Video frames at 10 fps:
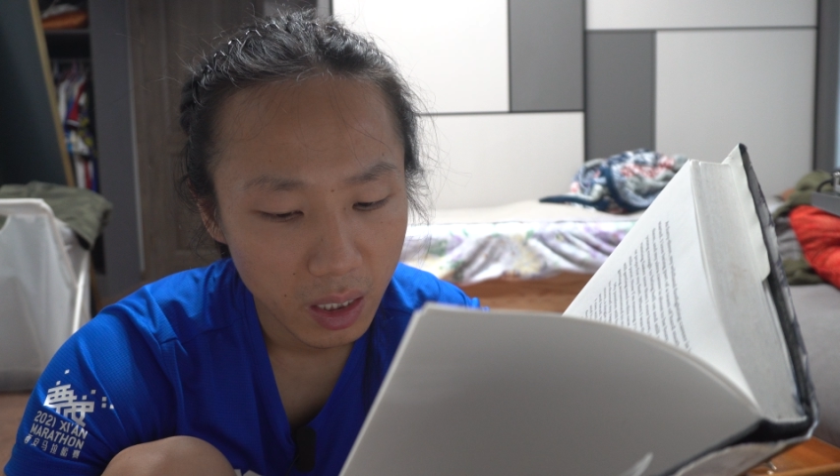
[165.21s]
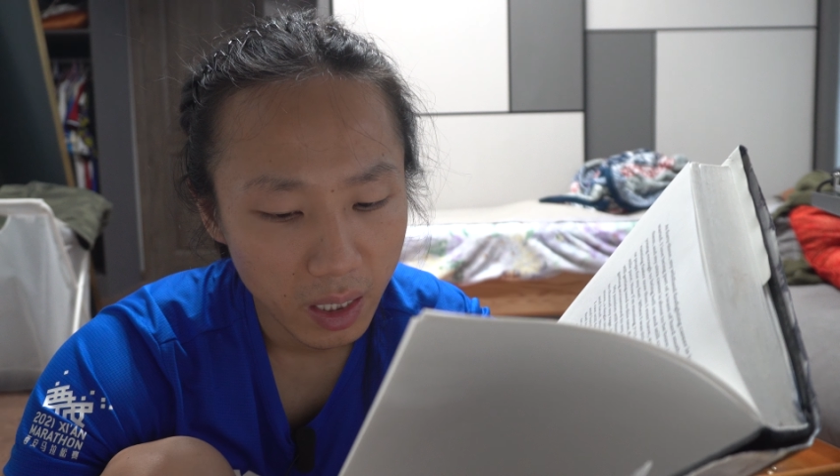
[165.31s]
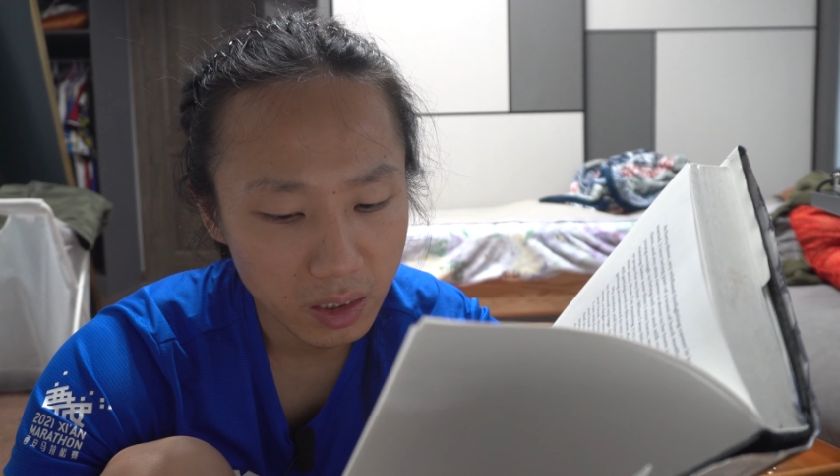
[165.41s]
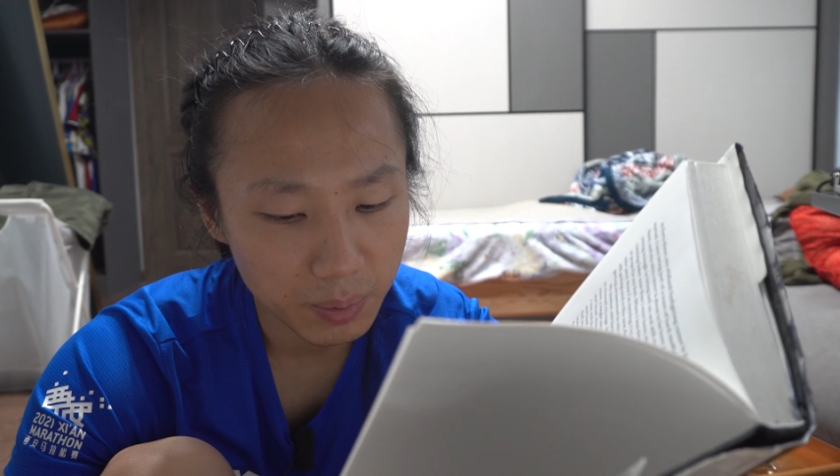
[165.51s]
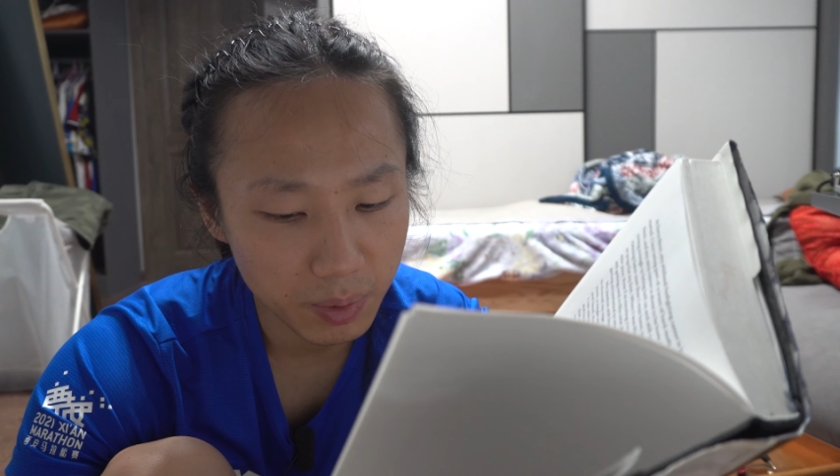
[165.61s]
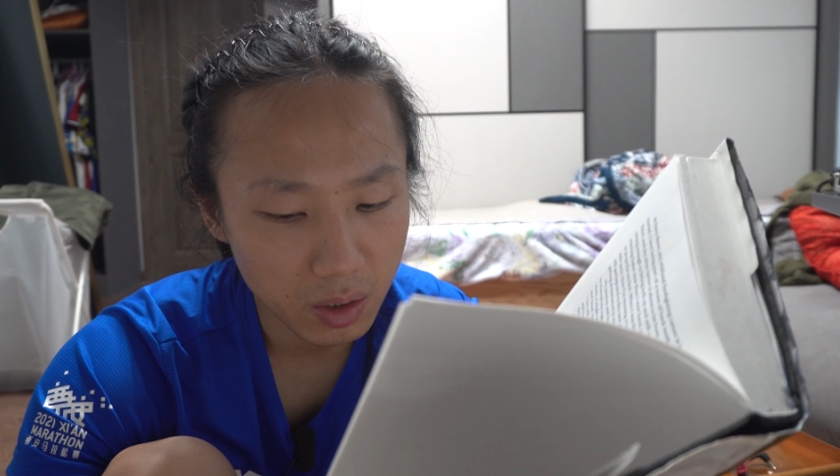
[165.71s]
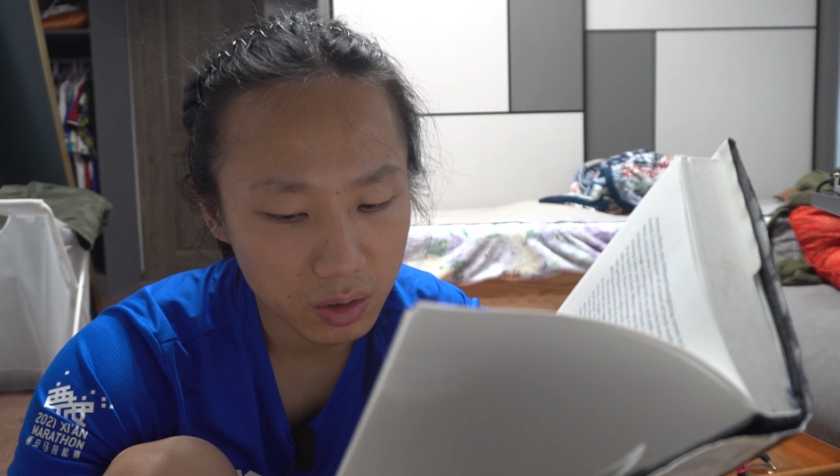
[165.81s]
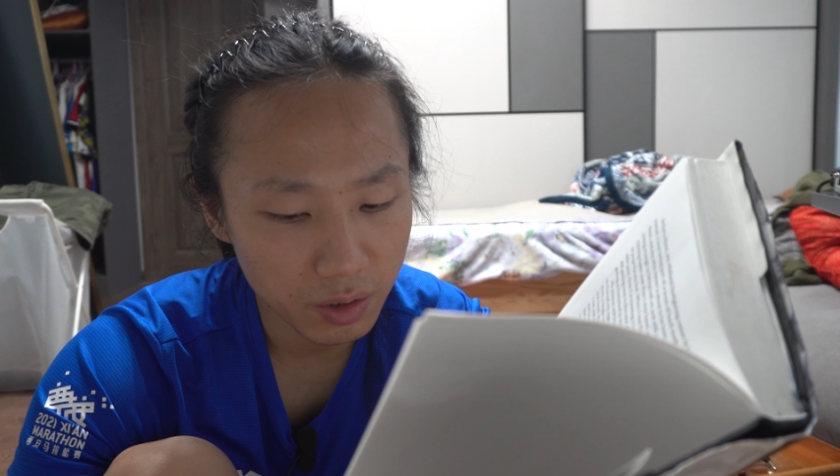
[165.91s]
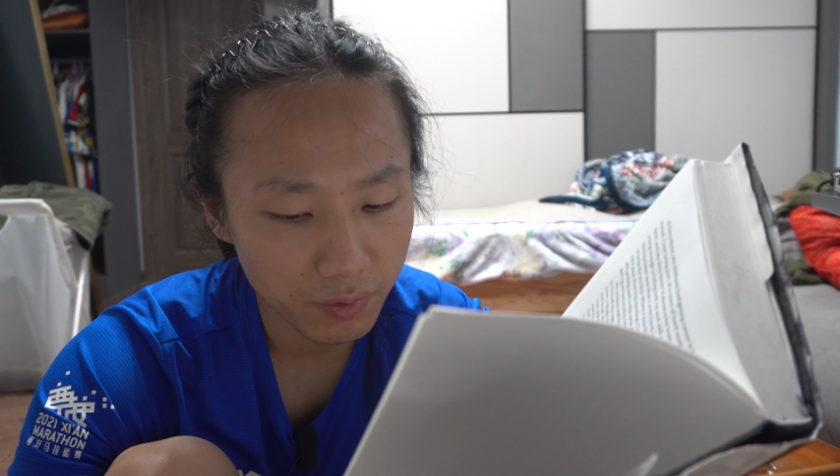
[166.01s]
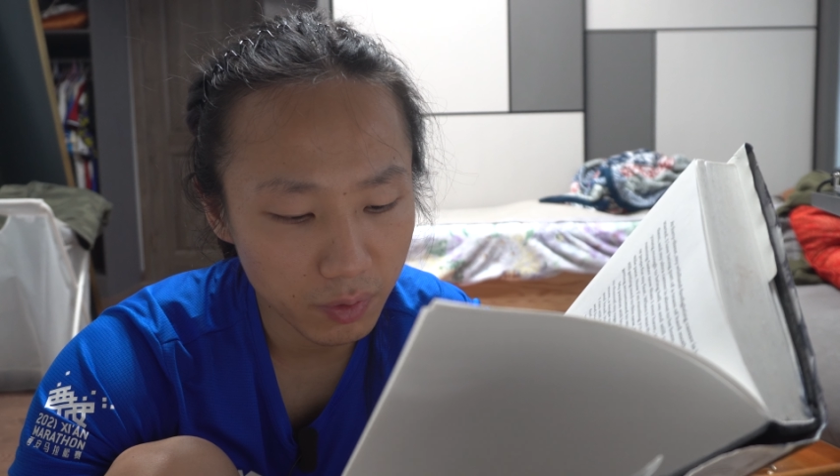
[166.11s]
It's
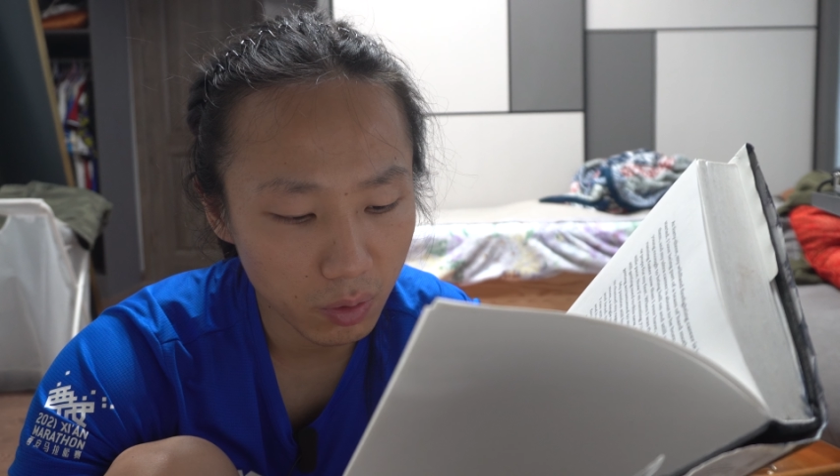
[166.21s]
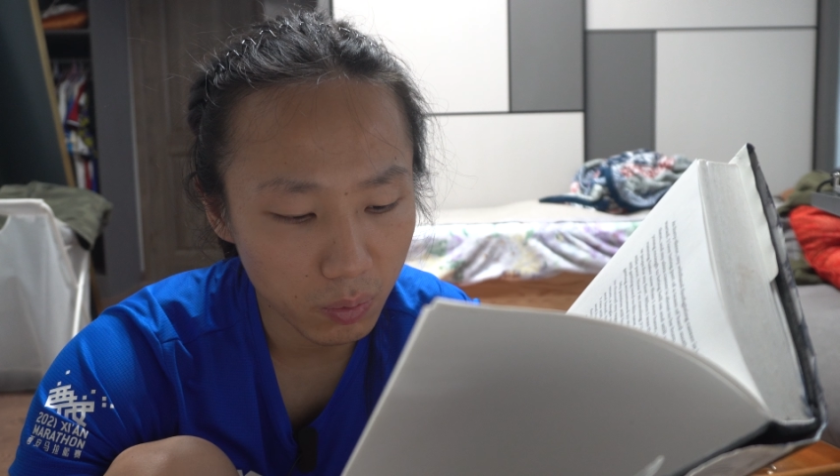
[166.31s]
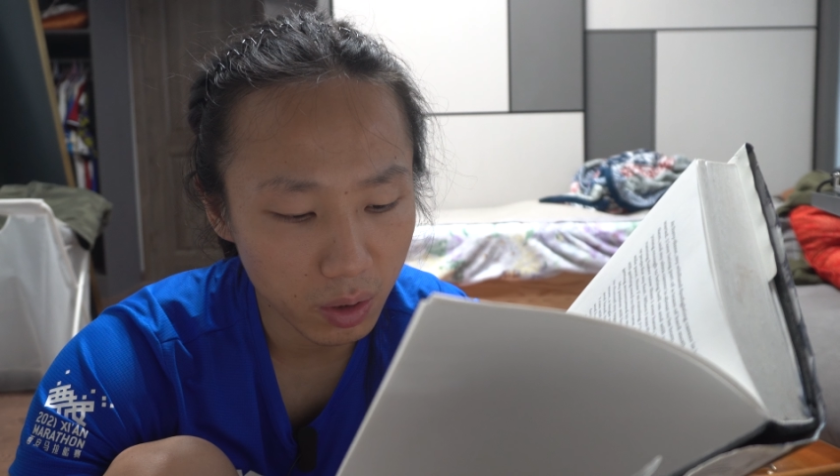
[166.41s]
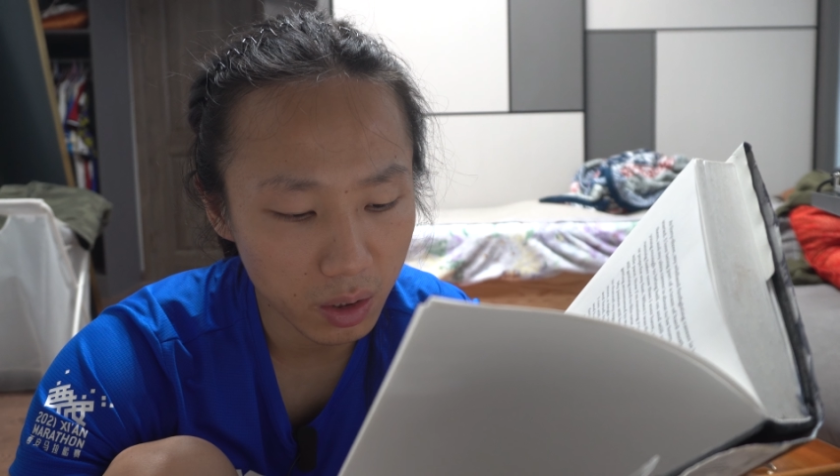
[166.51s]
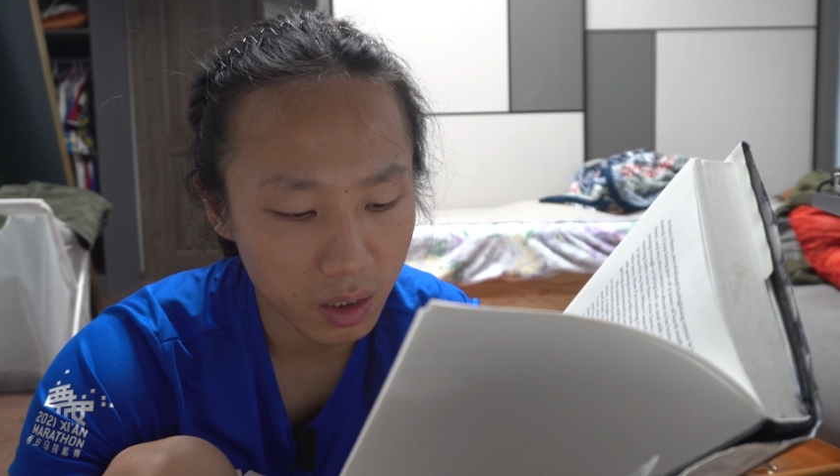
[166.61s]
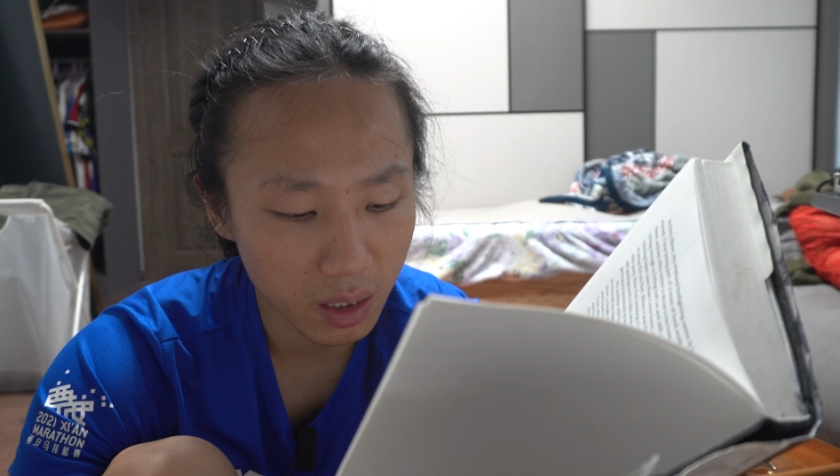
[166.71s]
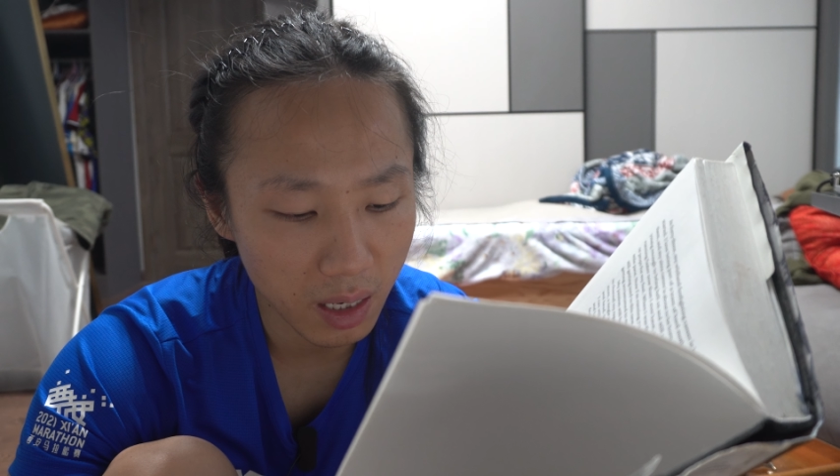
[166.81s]
because of your work